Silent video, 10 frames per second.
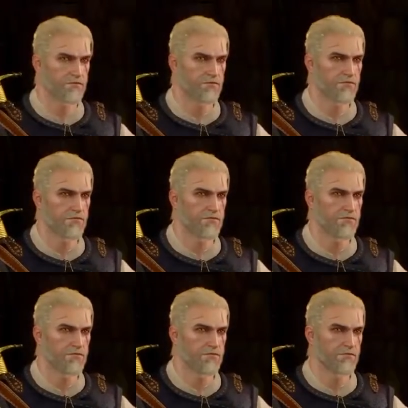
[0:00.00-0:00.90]

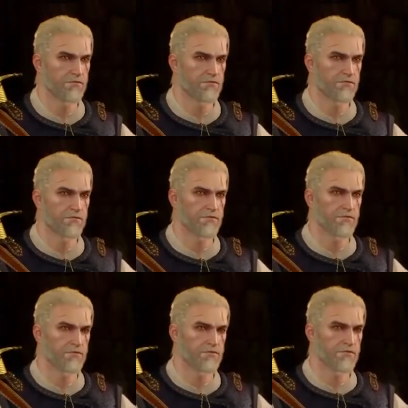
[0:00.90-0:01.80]
Nothing is said.